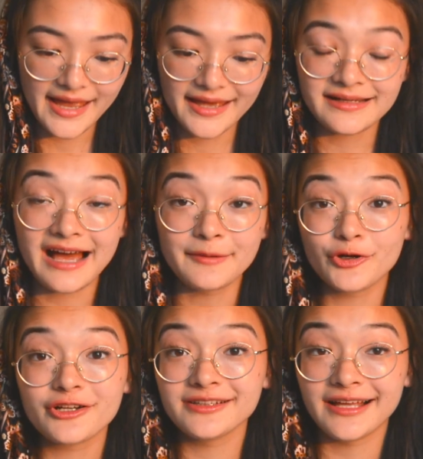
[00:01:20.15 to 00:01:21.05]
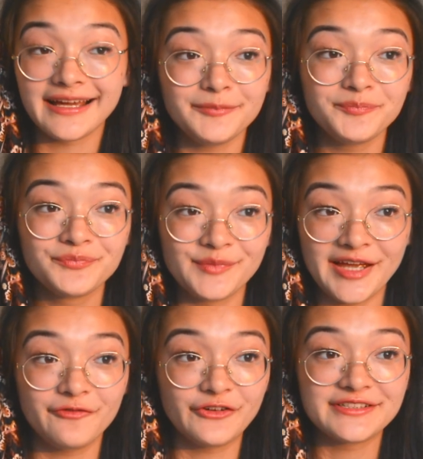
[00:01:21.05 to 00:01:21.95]
And I'm not gonna lie,
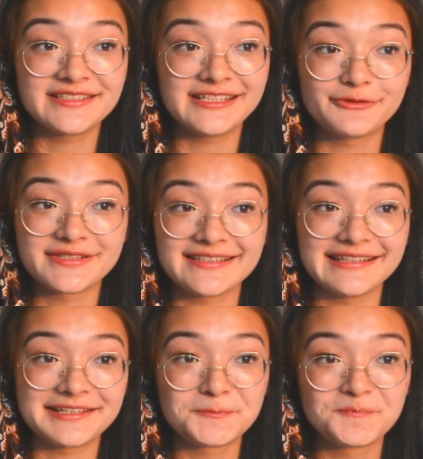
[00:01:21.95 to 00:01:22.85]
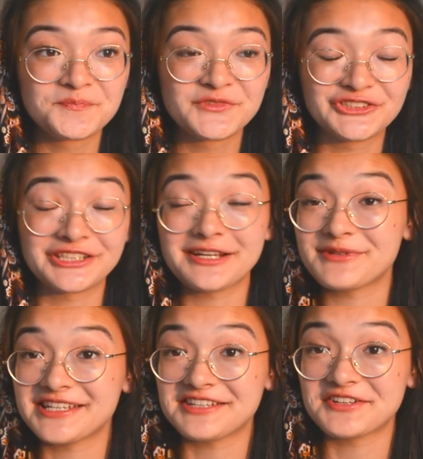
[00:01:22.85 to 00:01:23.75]
at first I was like, should I
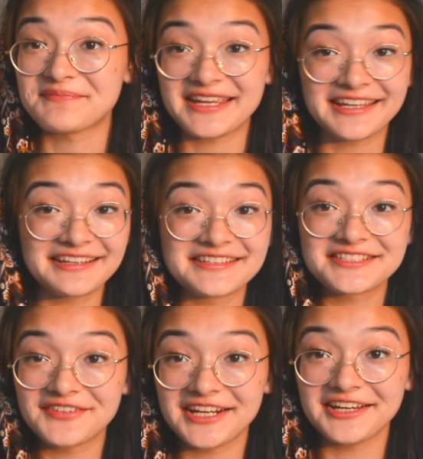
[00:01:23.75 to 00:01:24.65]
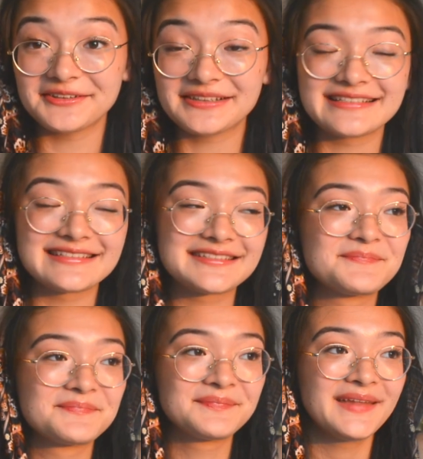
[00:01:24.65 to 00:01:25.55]
be even making this video? Because
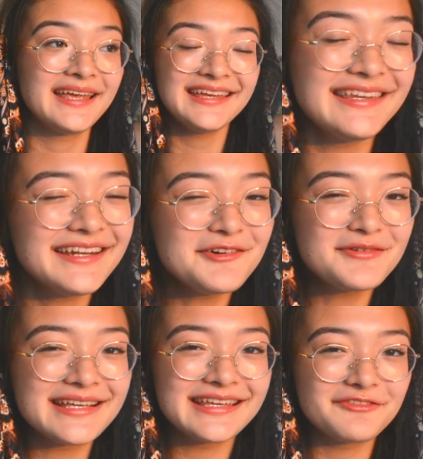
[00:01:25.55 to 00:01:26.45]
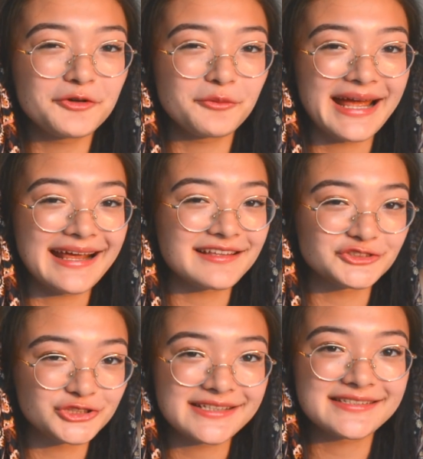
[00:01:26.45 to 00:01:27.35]
you don't want to give away the
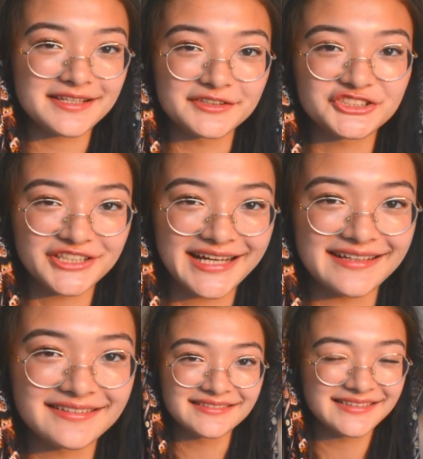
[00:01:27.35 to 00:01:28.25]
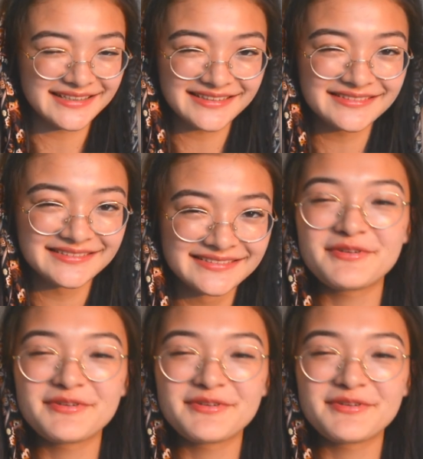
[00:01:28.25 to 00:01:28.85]
tricks of the trade, you know?